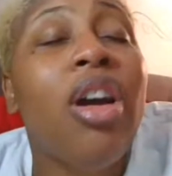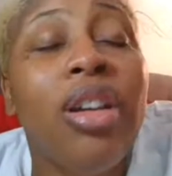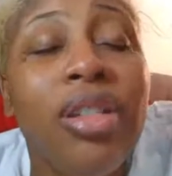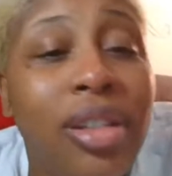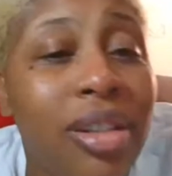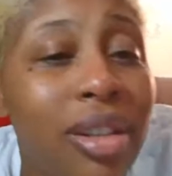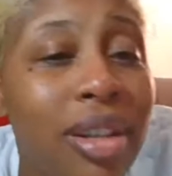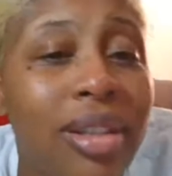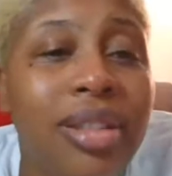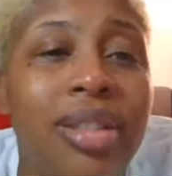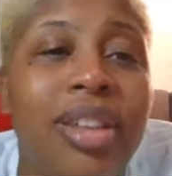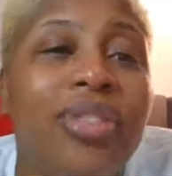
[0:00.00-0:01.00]
a
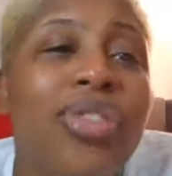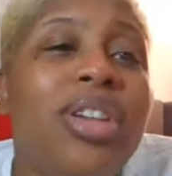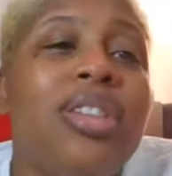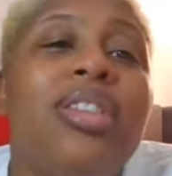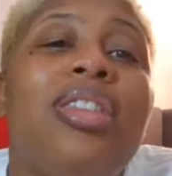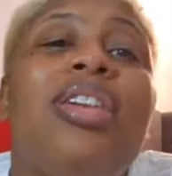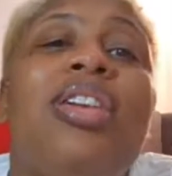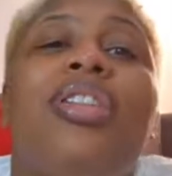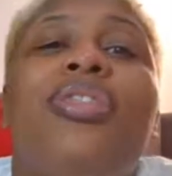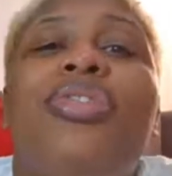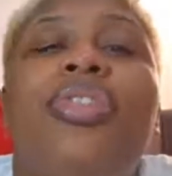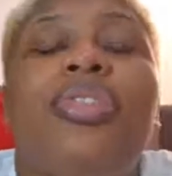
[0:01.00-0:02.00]
narcissist, if he's a
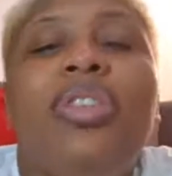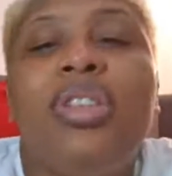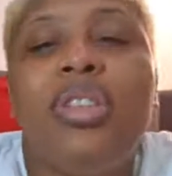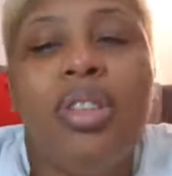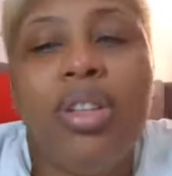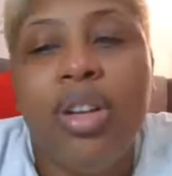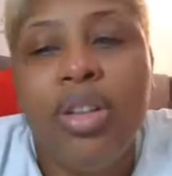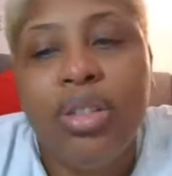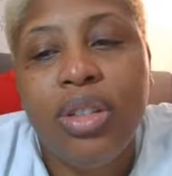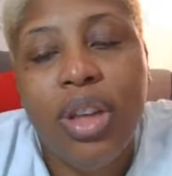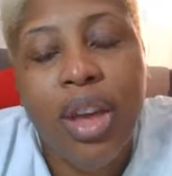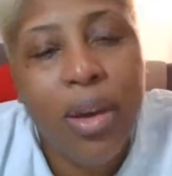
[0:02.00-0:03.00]
thief, if he's,
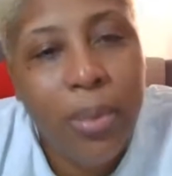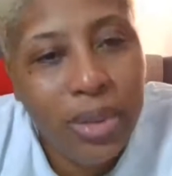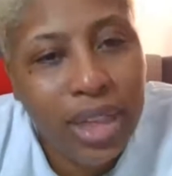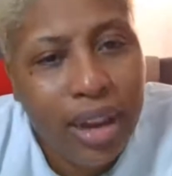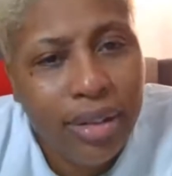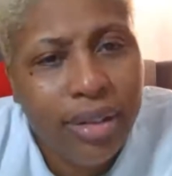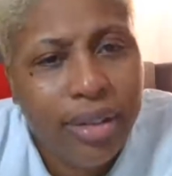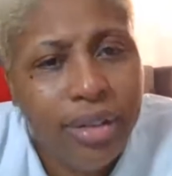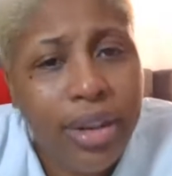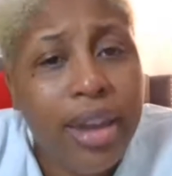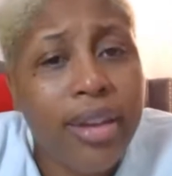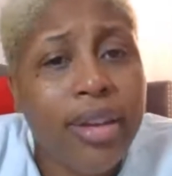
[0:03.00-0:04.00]
help us out here,
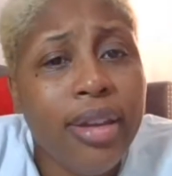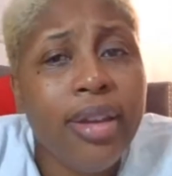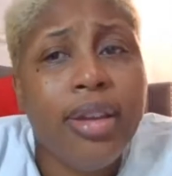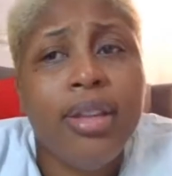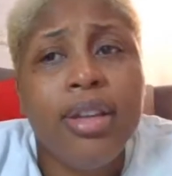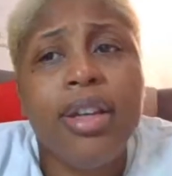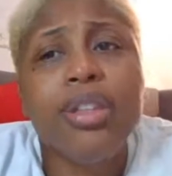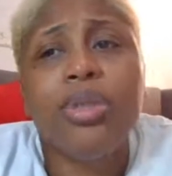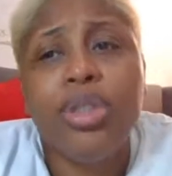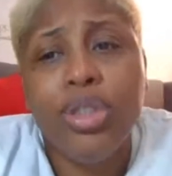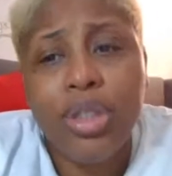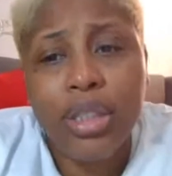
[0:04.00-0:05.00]
okay? That's
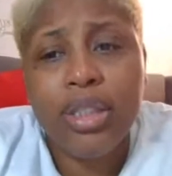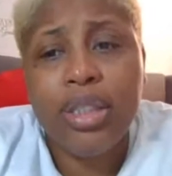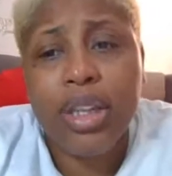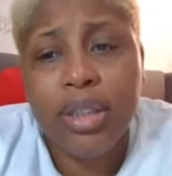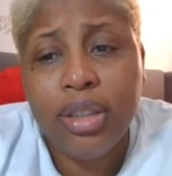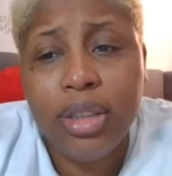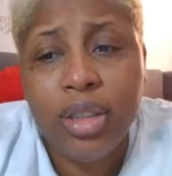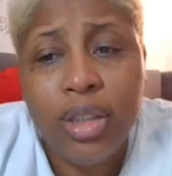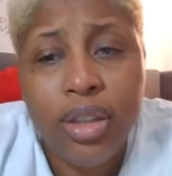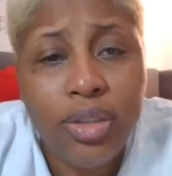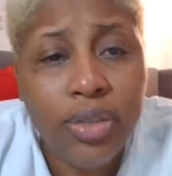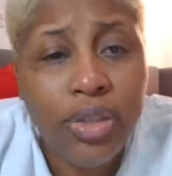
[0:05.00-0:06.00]
what you need to tell us.
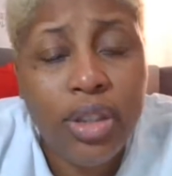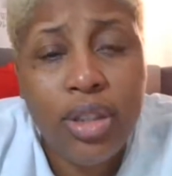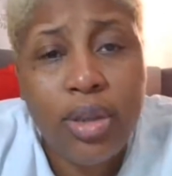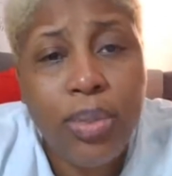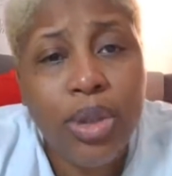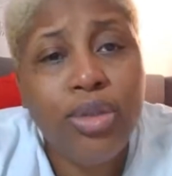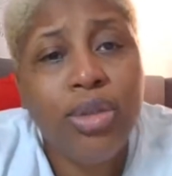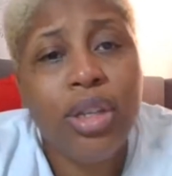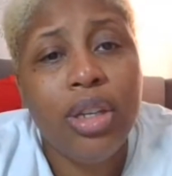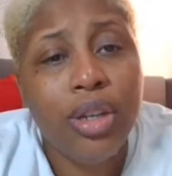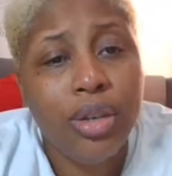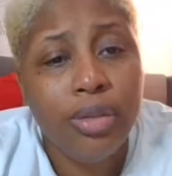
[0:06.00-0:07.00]
If he's
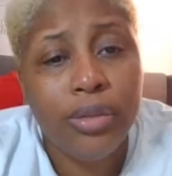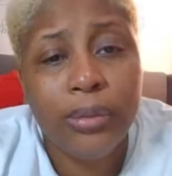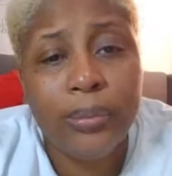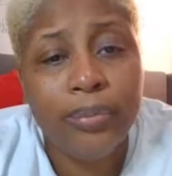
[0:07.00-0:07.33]
abusing you,